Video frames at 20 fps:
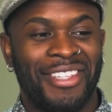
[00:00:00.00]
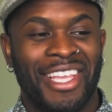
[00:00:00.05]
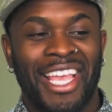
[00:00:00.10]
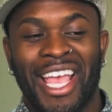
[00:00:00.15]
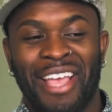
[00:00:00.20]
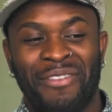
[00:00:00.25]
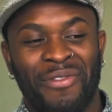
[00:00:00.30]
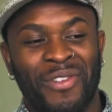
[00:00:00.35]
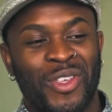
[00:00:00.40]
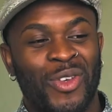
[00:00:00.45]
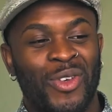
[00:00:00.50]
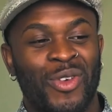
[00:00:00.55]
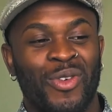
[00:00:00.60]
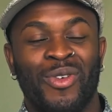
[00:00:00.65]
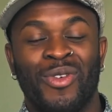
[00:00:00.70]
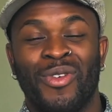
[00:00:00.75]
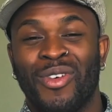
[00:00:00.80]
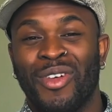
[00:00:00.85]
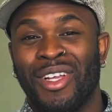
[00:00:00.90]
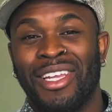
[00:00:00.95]
If you
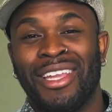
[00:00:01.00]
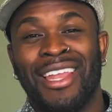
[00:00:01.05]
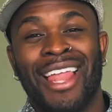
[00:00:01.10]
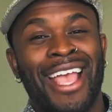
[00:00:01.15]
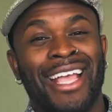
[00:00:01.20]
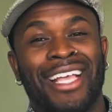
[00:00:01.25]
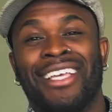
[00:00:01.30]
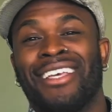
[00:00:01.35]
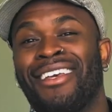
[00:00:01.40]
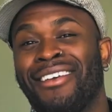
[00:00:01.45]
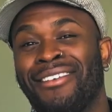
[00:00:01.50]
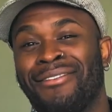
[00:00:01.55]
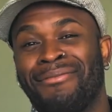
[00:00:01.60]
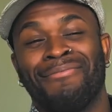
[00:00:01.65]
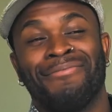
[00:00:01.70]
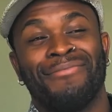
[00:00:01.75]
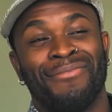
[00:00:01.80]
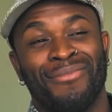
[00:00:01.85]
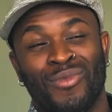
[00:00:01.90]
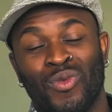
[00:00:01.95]
like
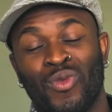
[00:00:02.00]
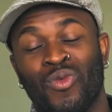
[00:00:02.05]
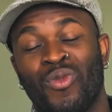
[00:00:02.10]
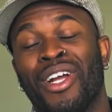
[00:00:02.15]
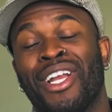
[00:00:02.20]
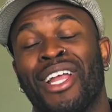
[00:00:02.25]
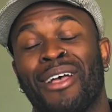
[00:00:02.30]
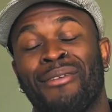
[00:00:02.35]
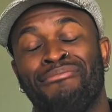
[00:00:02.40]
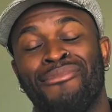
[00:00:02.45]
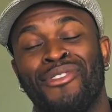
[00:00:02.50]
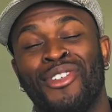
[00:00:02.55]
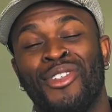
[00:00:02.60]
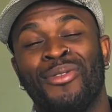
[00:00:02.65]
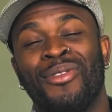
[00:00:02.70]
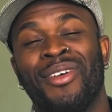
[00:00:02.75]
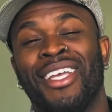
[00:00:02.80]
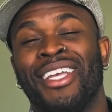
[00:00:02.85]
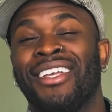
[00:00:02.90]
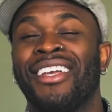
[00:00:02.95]
what I'm
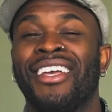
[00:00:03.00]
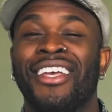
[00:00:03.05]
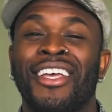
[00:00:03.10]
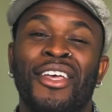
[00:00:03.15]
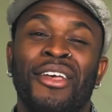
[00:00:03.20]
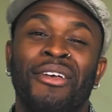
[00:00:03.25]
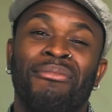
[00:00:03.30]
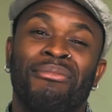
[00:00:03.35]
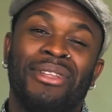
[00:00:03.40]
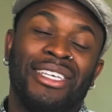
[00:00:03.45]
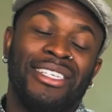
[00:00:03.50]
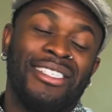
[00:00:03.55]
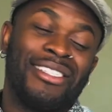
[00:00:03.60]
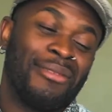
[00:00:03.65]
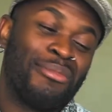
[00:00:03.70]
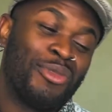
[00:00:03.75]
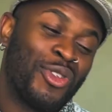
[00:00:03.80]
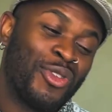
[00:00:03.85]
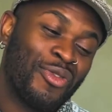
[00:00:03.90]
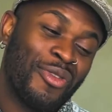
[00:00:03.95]
doing, please
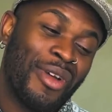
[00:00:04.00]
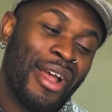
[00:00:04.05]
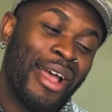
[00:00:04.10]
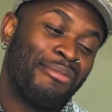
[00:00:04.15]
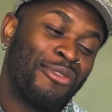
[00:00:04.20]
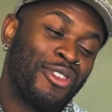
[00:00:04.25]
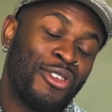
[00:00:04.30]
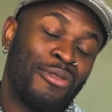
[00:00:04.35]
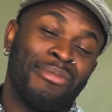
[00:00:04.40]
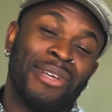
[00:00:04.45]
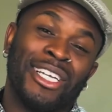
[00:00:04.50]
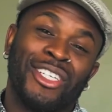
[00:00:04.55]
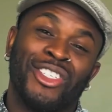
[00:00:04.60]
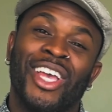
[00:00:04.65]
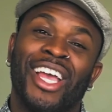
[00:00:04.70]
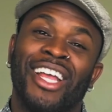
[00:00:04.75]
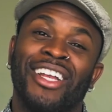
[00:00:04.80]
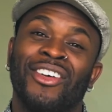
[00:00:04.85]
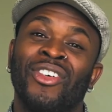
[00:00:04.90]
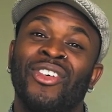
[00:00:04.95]
subscribe to my
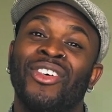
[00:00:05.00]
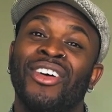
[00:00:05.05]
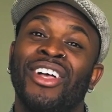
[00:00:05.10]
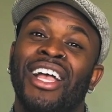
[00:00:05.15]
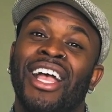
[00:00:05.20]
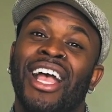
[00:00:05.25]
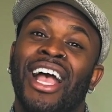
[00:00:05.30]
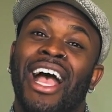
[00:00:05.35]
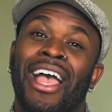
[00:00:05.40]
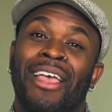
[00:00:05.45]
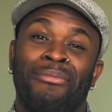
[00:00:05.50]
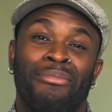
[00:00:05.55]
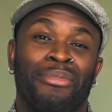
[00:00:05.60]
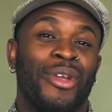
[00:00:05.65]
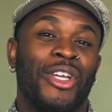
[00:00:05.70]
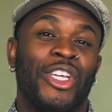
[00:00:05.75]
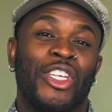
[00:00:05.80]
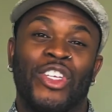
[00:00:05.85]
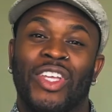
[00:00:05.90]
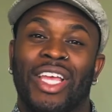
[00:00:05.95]
channel. I
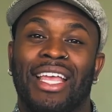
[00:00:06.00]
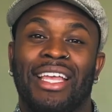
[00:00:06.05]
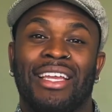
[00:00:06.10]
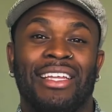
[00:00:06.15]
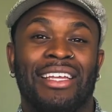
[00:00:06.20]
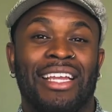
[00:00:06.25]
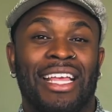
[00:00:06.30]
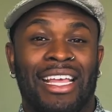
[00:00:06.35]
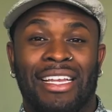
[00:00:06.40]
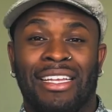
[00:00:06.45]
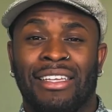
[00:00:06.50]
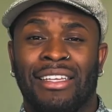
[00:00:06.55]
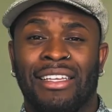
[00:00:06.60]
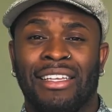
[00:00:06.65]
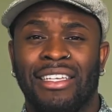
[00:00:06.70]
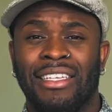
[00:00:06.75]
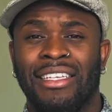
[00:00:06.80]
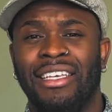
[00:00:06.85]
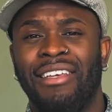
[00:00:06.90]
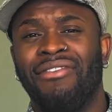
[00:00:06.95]
appreciate it,
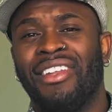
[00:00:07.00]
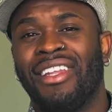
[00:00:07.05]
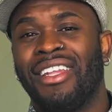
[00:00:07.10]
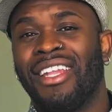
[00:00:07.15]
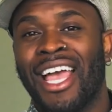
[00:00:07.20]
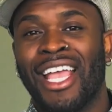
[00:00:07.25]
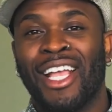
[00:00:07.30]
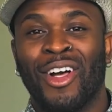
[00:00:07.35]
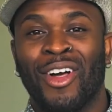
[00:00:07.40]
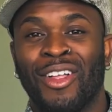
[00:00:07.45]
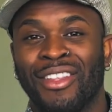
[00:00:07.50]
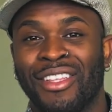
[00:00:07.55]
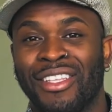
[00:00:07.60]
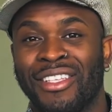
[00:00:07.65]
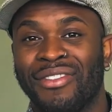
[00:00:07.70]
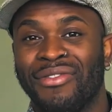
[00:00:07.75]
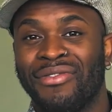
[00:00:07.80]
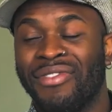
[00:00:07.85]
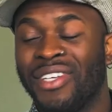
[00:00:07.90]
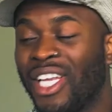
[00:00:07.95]
and leave a like on
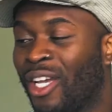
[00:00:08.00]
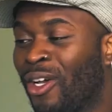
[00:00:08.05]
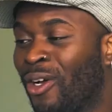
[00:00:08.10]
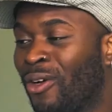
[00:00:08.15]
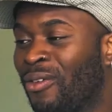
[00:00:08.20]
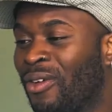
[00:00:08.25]
this video.